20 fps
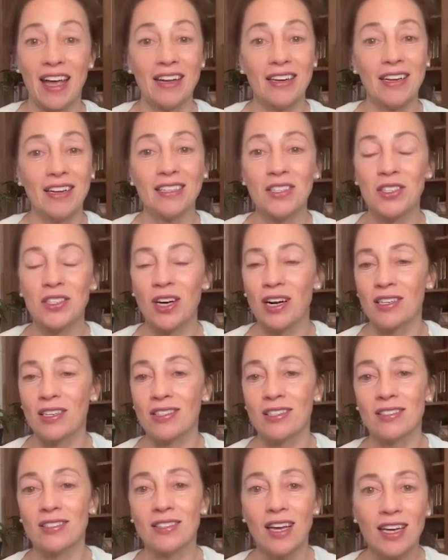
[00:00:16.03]
I get to talk
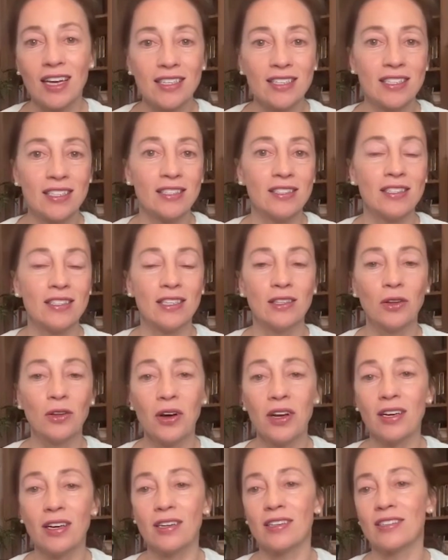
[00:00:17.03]
to scientists and
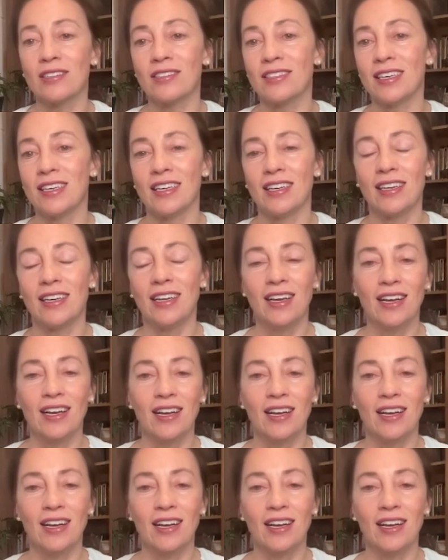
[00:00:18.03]
lawyers and